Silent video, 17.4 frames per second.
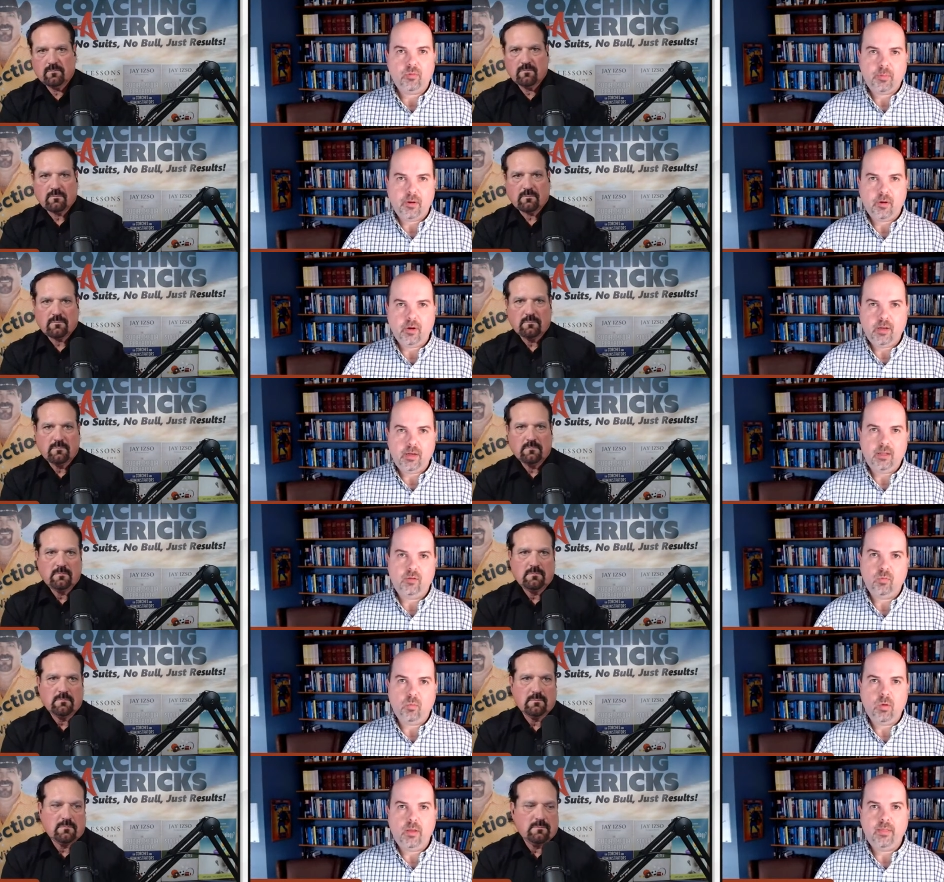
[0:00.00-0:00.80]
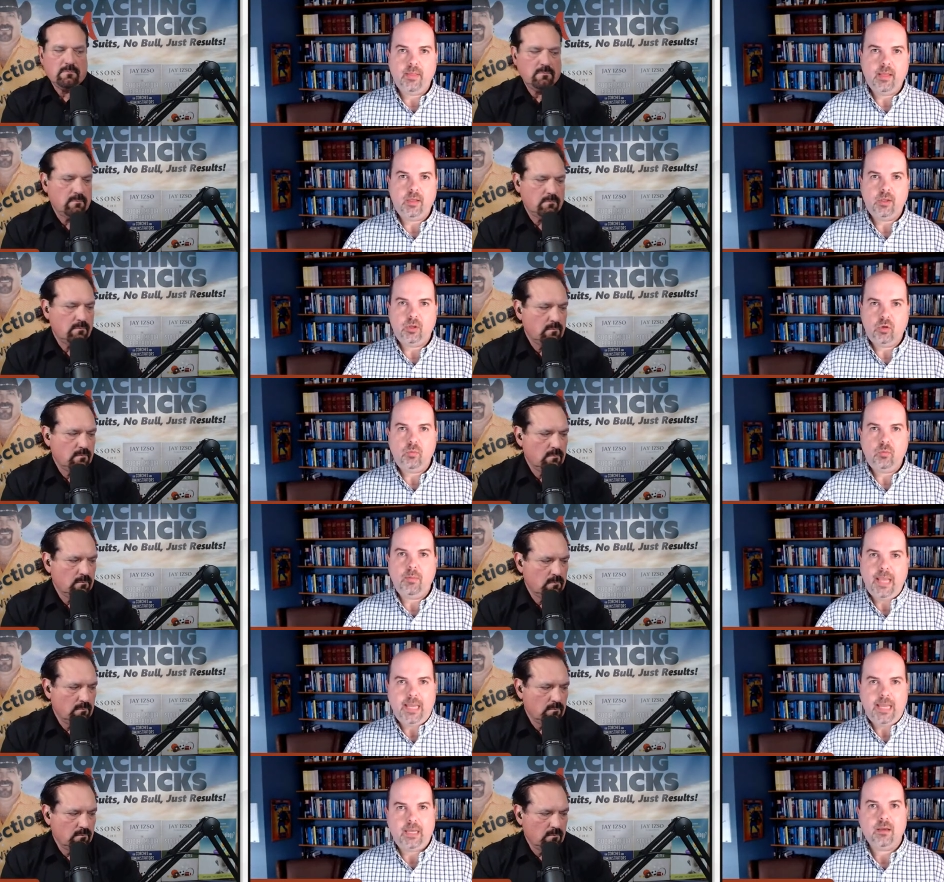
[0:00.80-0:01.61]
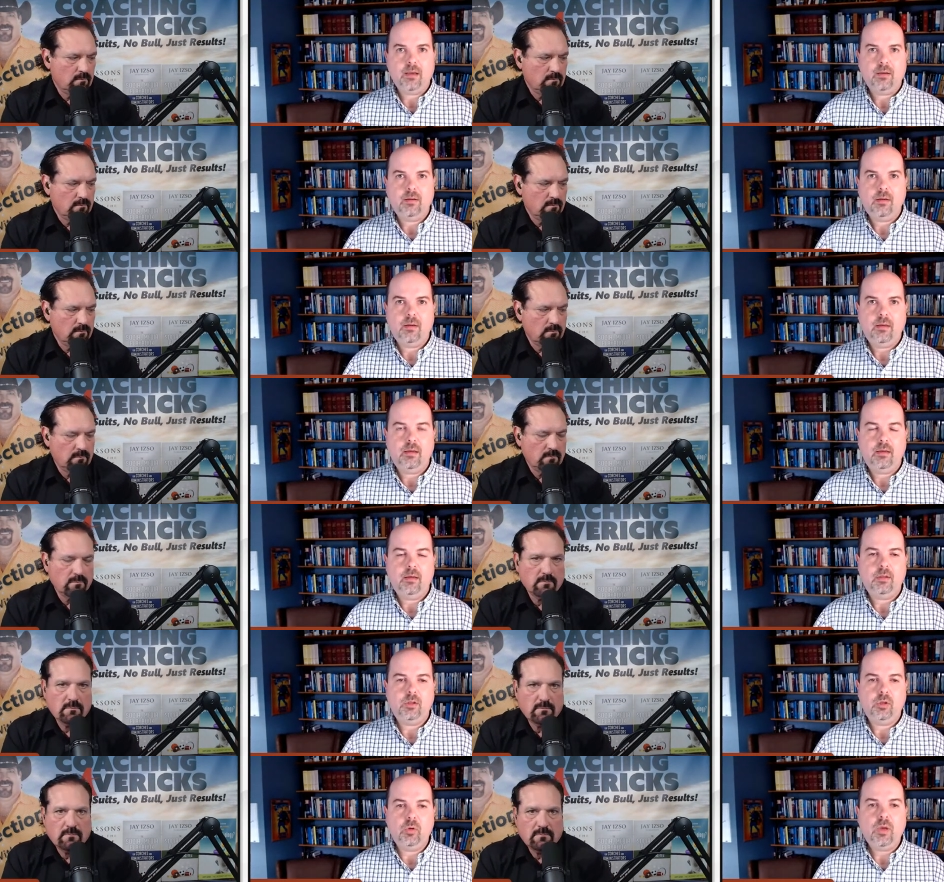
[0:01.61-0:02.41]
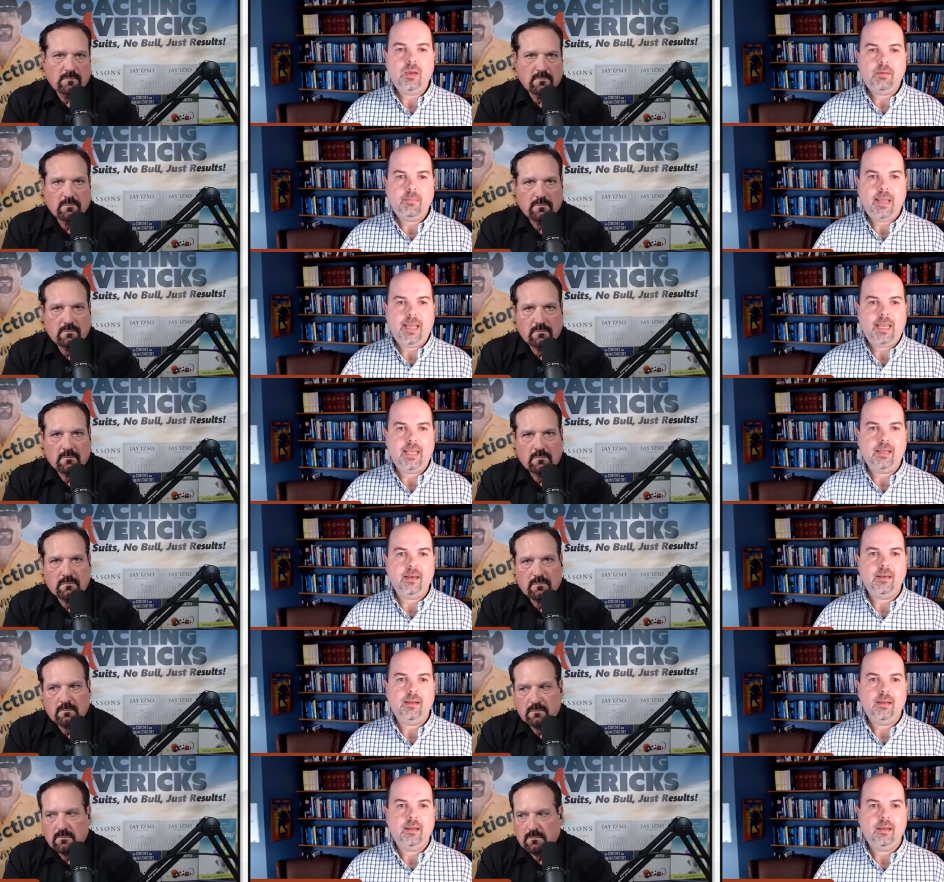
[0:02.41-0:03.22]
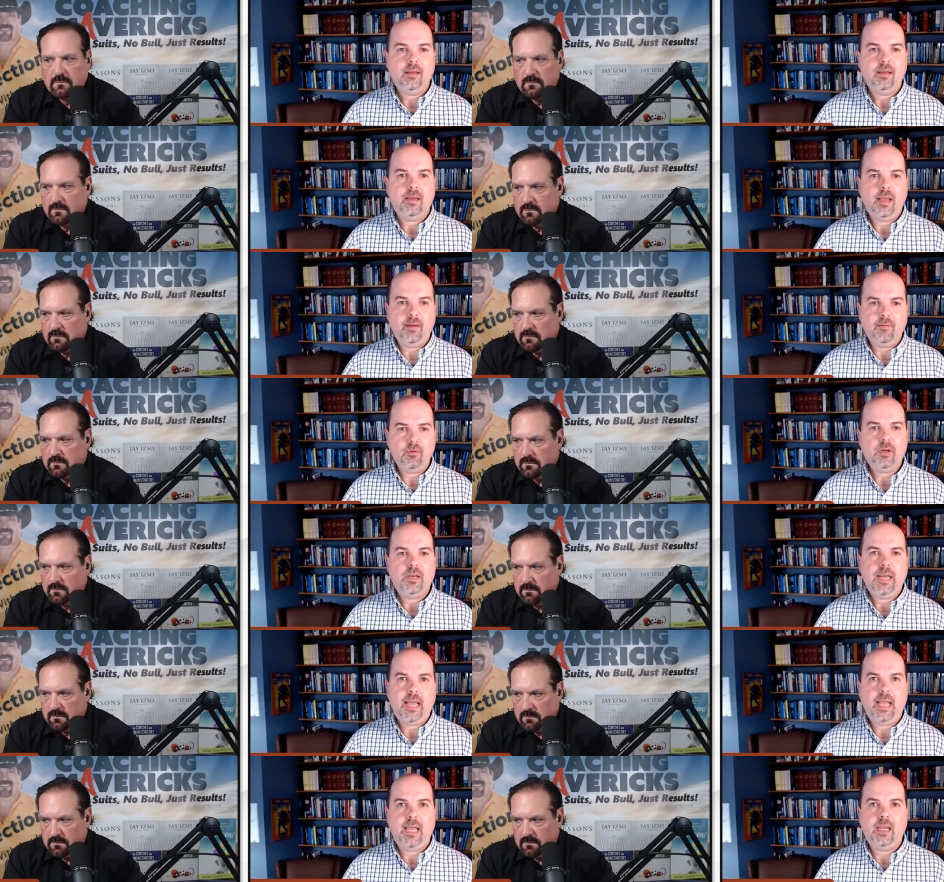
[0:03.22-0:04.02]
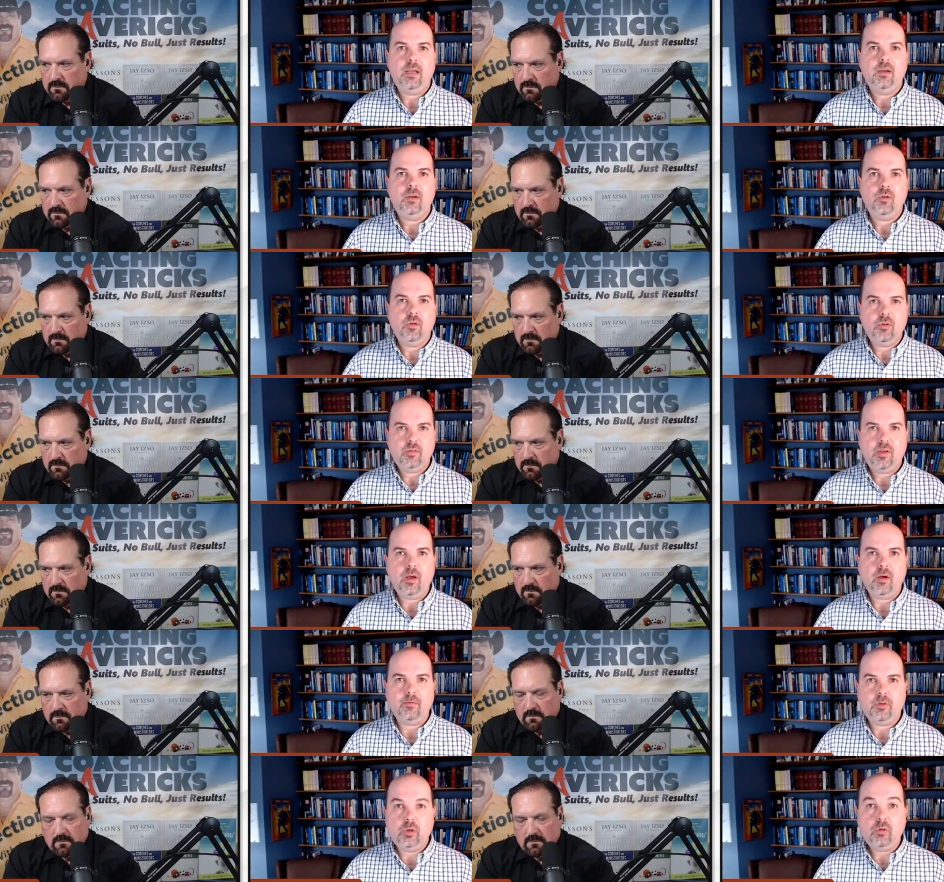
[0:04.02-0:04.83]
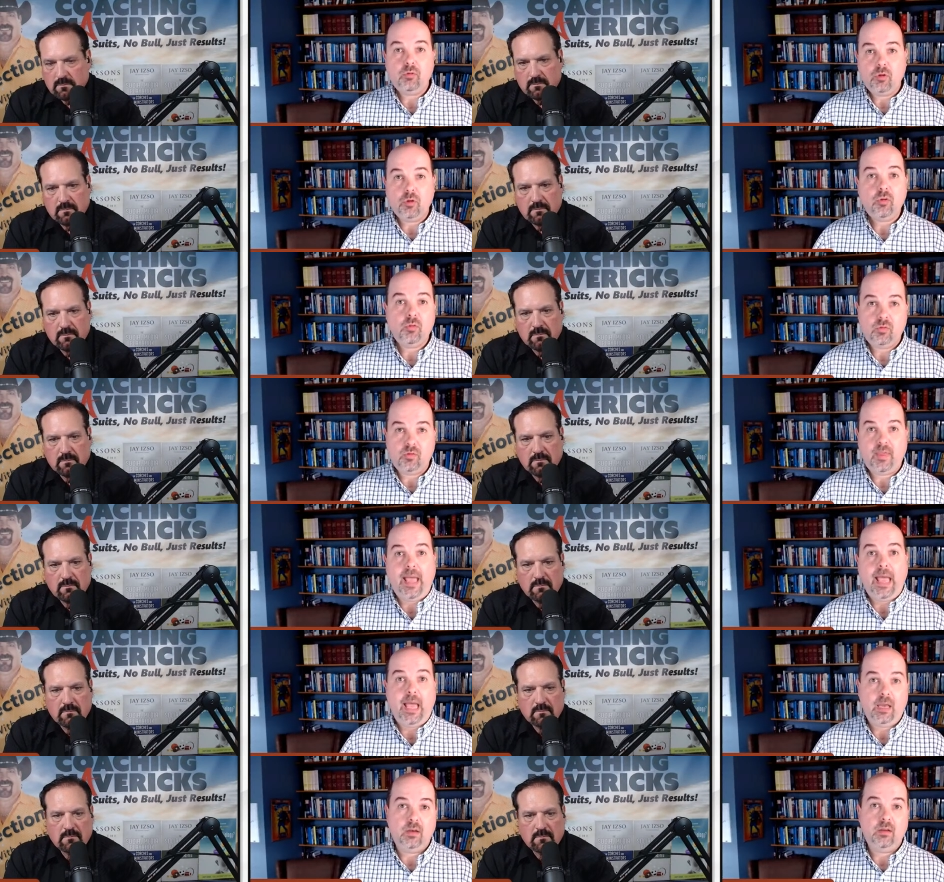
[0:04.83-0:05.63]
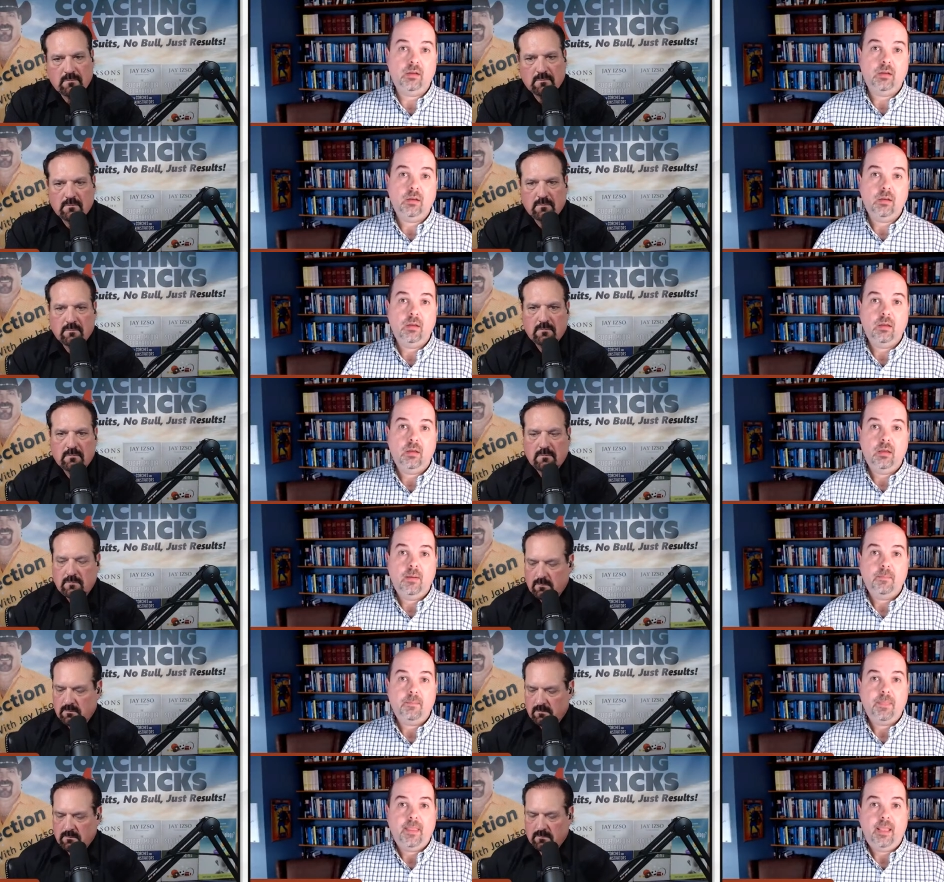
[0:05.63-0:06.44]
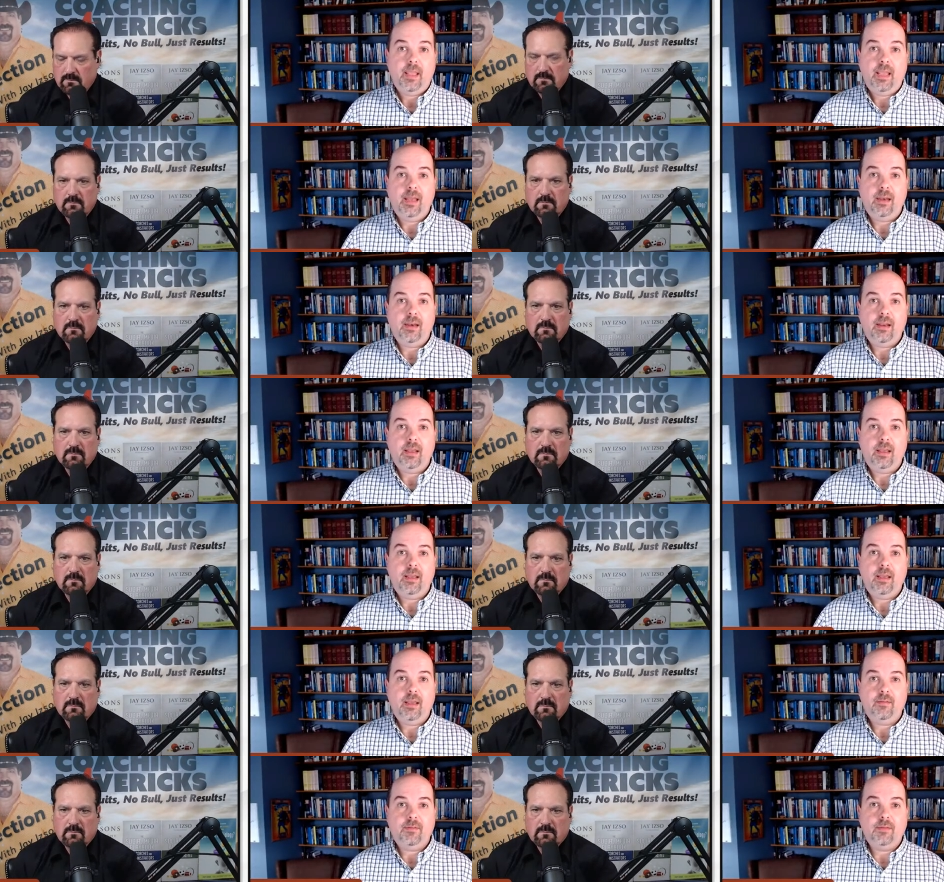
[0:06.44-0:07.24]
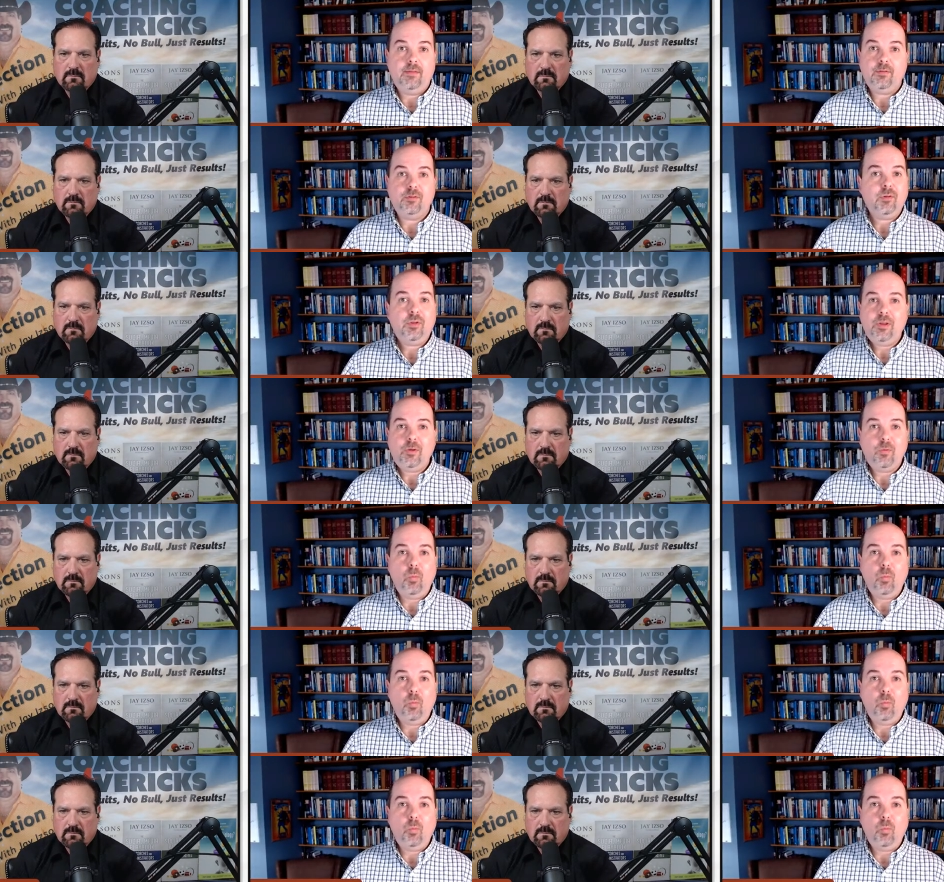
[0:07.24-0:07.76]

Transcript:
Speaker 1: spirit is one that you make. You can make it every day yourself. You choose that. And if, if there's only